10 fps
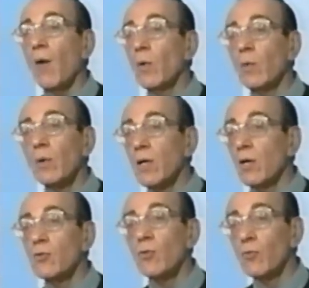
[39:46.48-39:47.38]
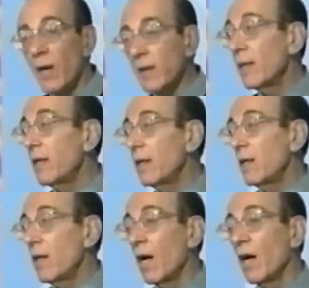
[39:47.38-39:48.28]
we will go
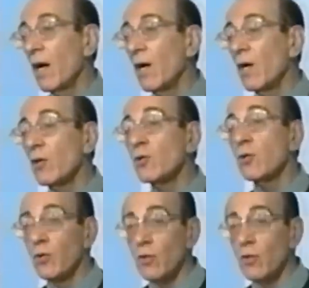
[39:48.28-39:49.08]
directly to